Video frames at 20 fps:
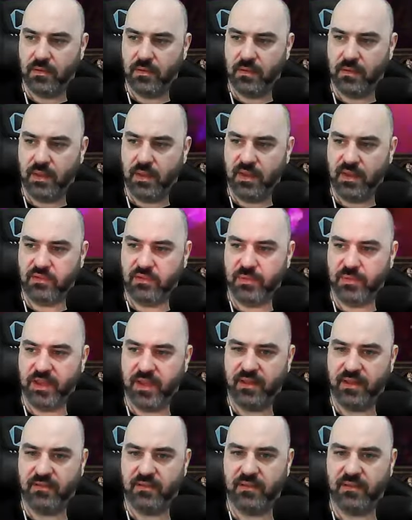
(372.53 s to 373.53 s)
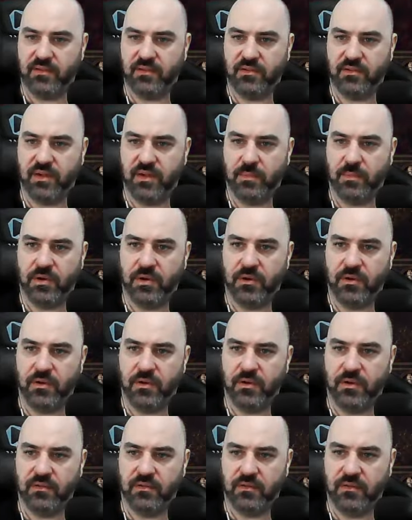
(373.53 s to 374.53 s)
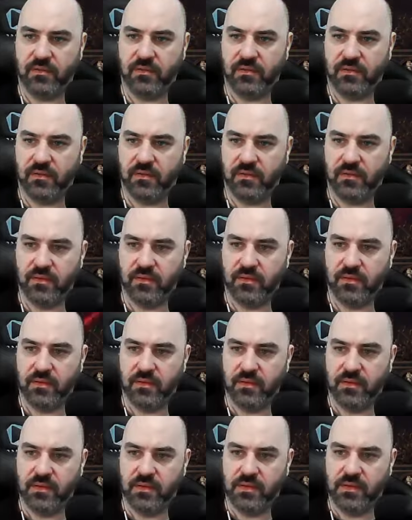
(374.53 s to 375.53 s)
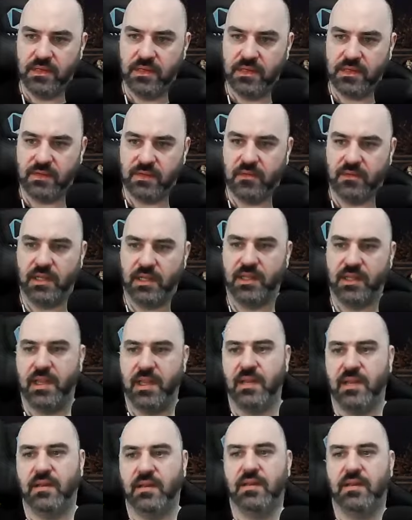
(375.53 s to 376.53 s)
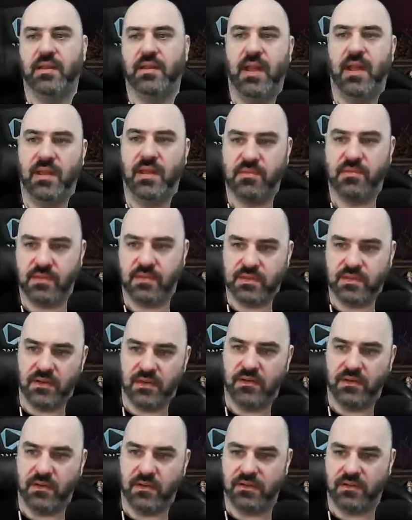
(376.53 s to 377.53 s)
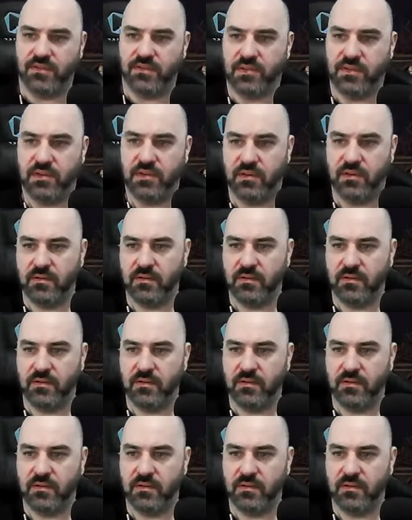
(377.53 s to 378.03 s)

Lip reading: Hex Blast is chomping on curses. So we need that cast and stun curse for sure.